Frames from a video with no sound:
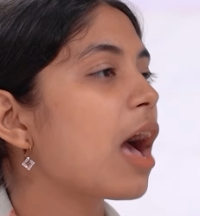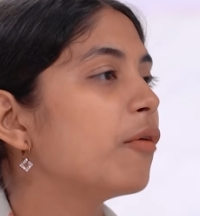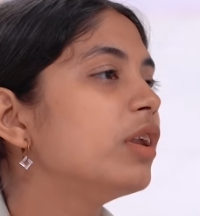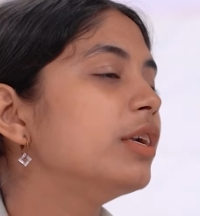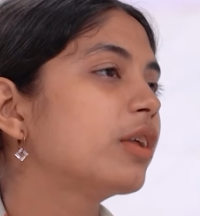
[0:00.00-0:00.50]
I
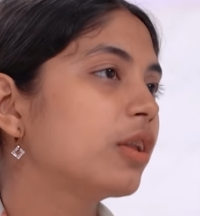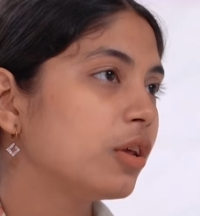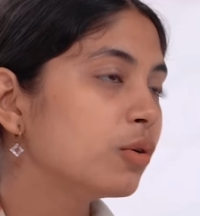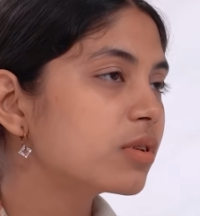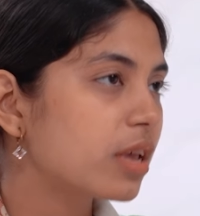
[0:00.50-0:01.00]
will
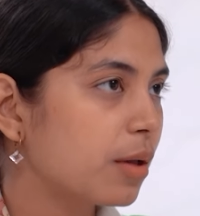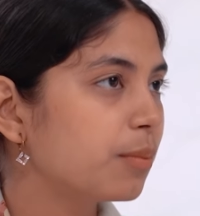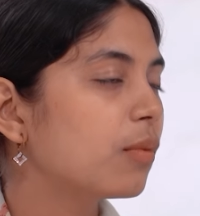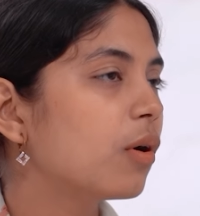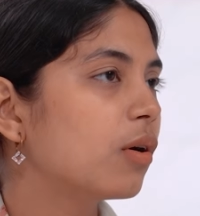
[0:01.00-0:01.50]
introduce
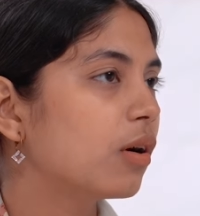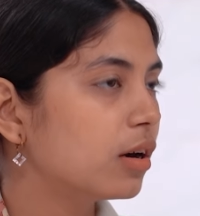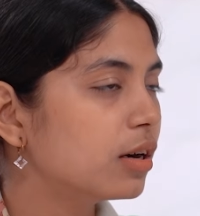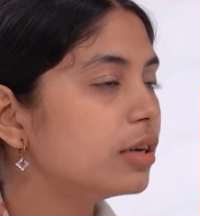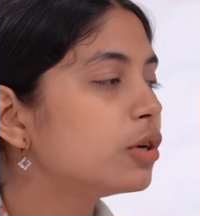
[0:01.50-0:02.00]
him or
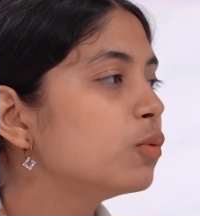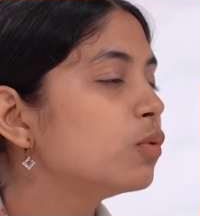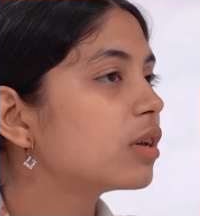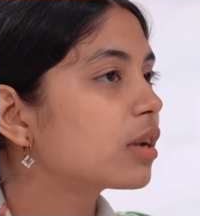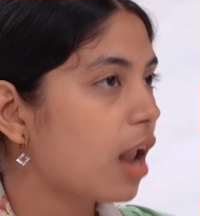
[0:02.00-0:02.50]
her
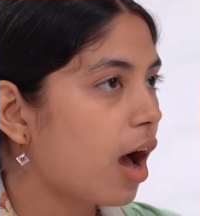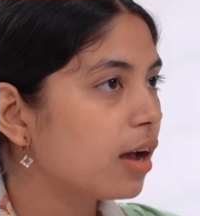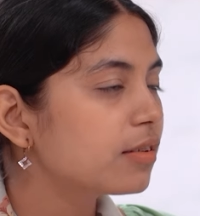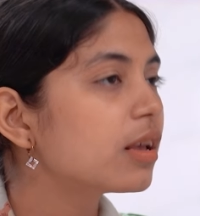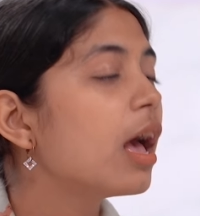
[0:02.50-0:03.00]
to the
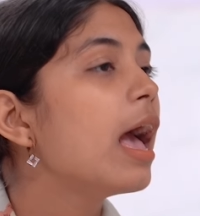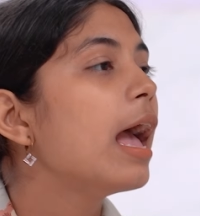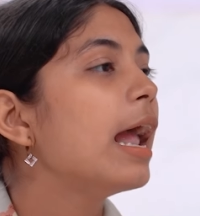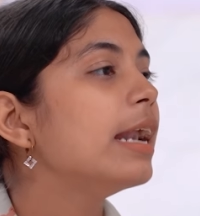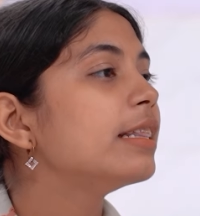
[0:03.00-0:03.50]
class
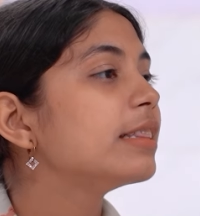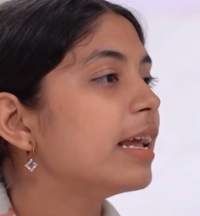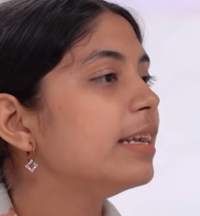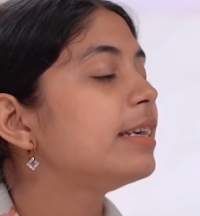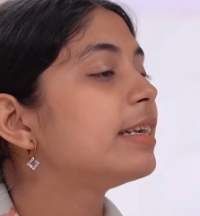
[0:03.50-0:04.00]
and
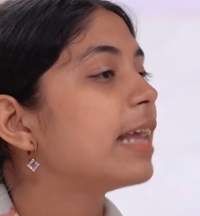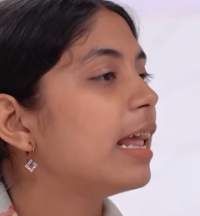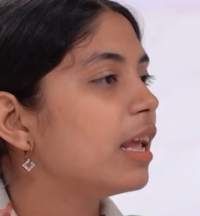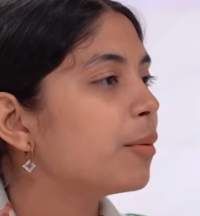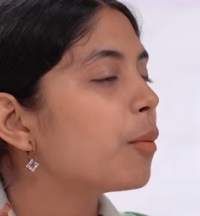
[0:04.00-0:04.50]
then
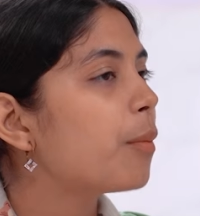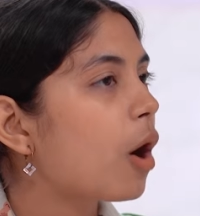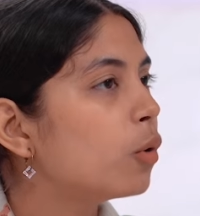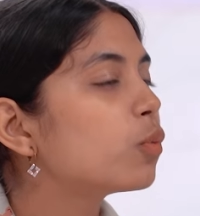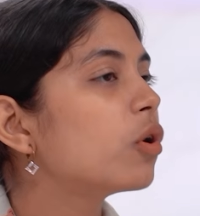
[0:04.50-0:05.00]
tell him
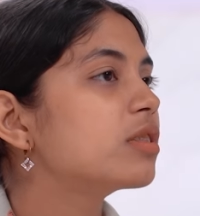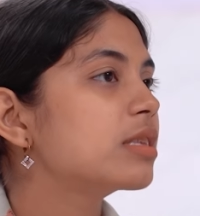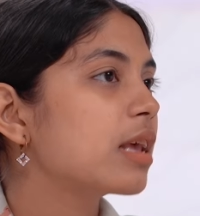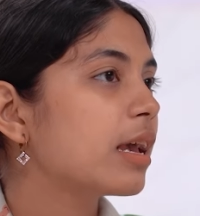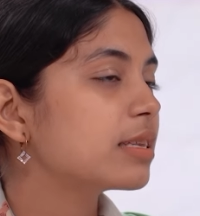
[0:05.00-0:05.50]
about what
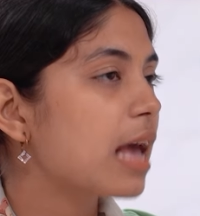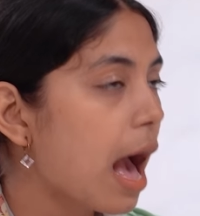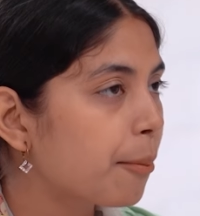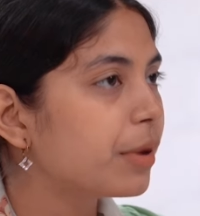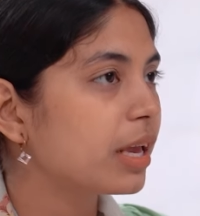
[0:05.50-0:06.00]
is
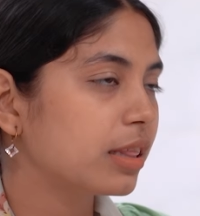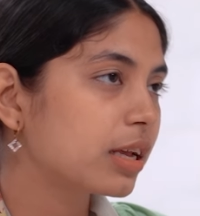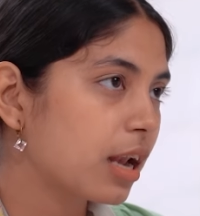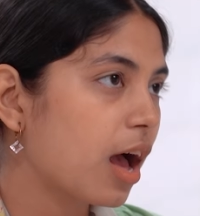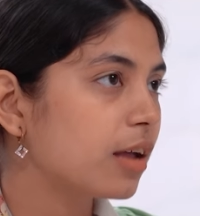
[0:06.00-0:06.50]
happening in the
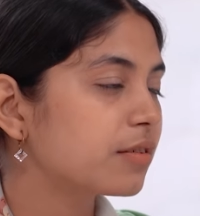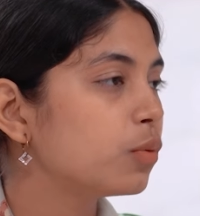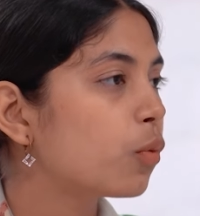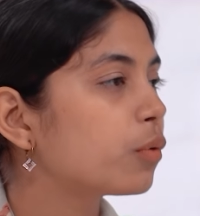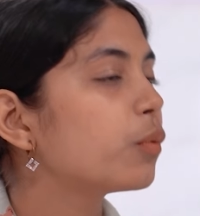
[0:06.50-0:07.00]
class
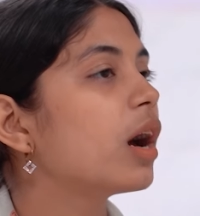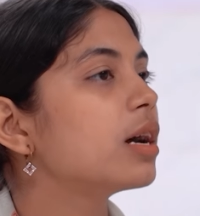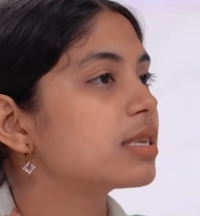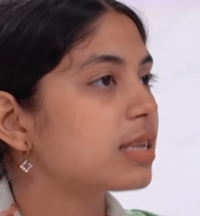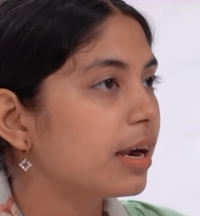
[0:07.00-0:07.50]
and what we
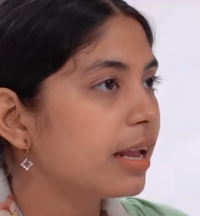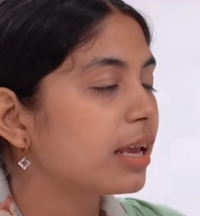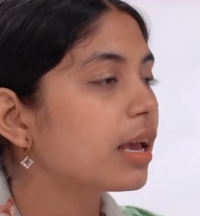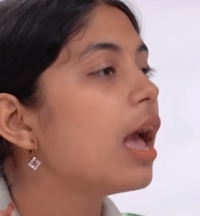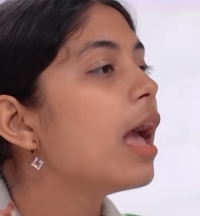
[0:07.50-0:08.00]
are
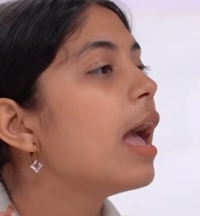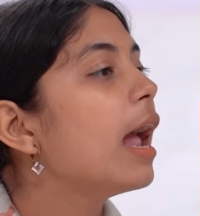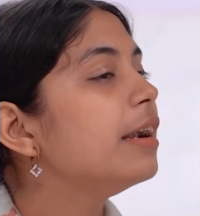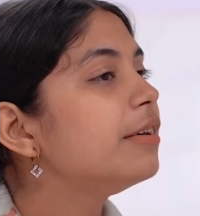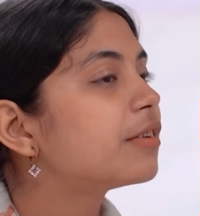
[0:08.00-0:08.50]
studying,
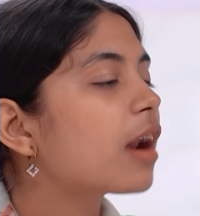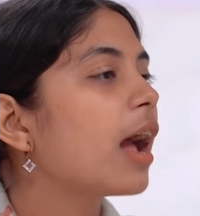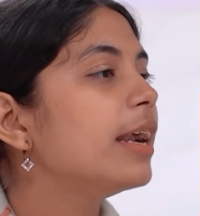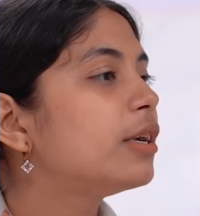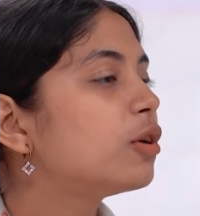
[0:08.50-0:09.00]
and
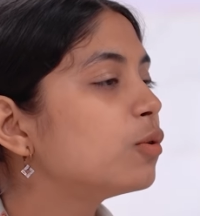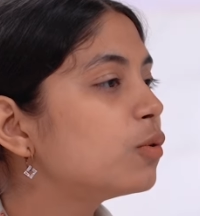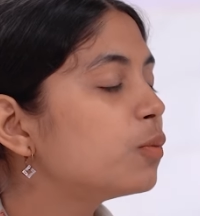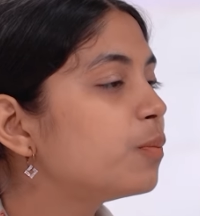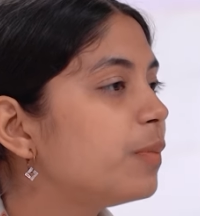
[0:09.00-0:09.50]
try
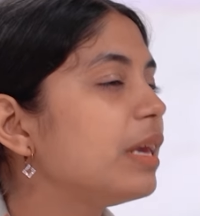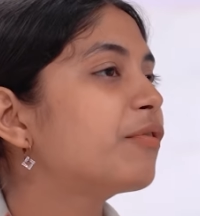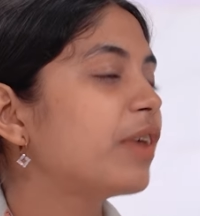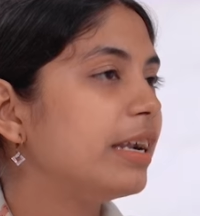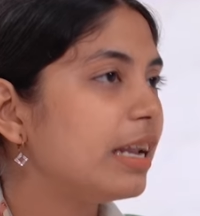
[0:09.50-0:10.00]
to be
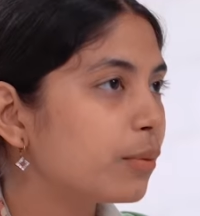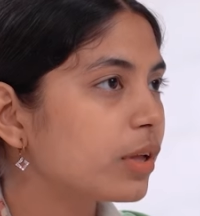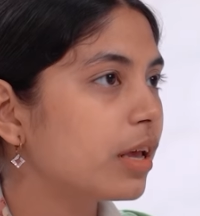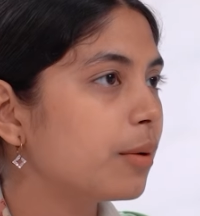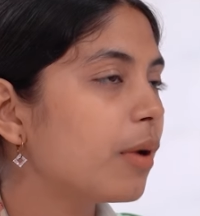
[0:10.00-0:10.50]
friendly
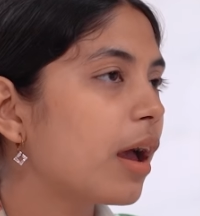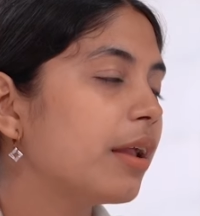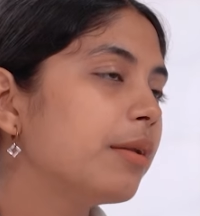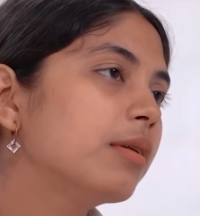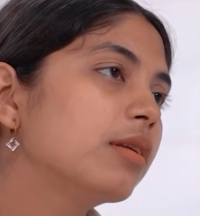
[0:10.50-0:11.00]
with him
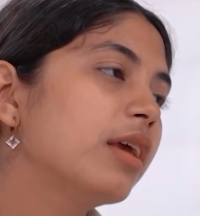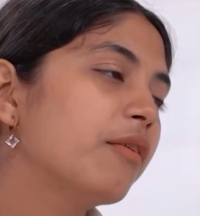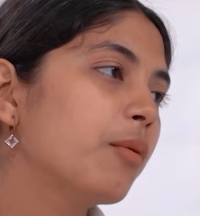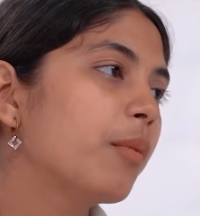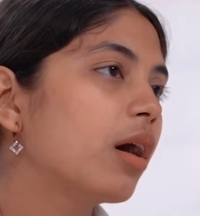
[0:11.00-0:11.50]
and
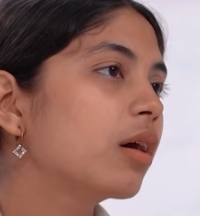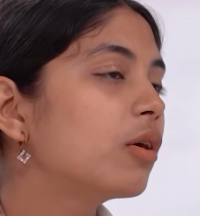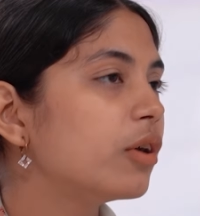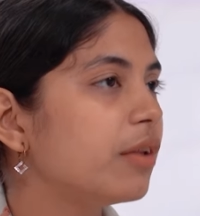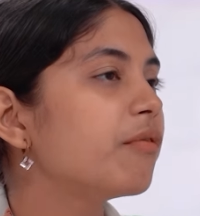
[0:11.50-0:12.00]
give him a
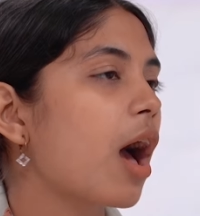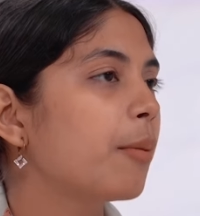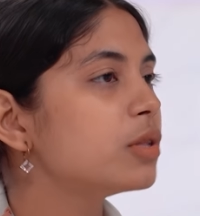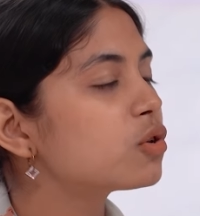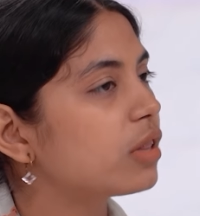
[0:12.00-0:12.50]
good
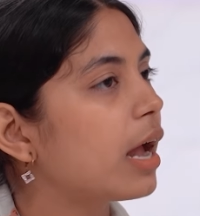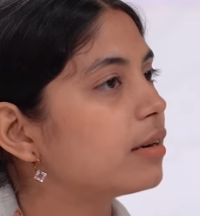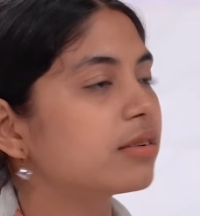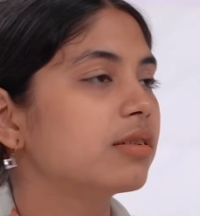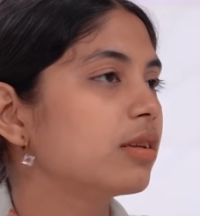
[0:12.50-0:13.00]
environment so
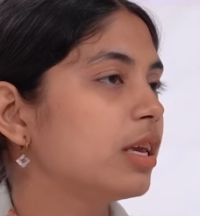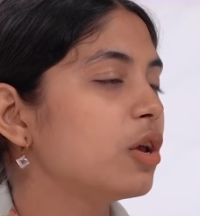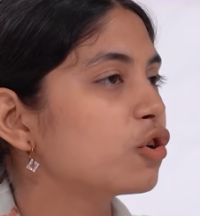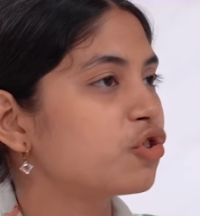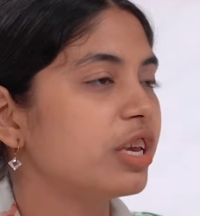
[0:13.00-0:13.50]
that he
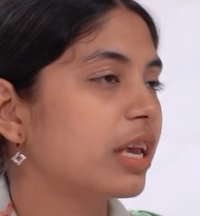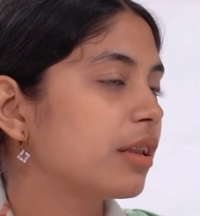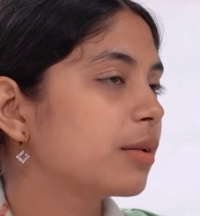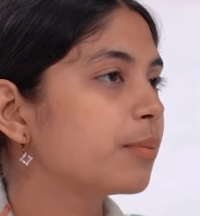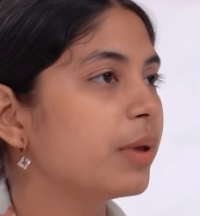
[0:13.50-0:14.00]
or she
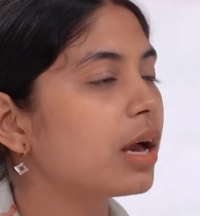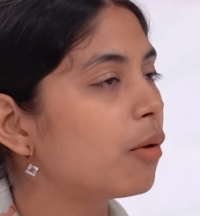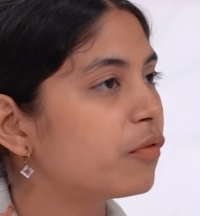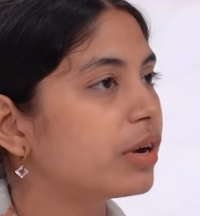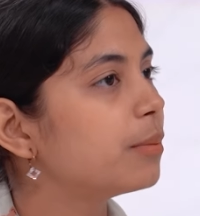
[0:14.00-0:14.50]
can be
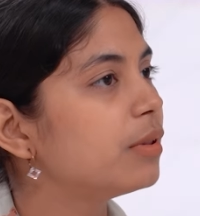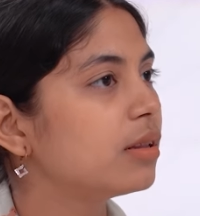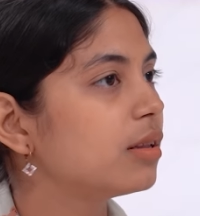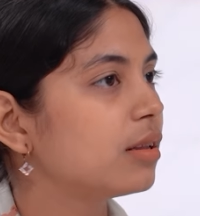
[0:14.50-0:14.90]
comfortable.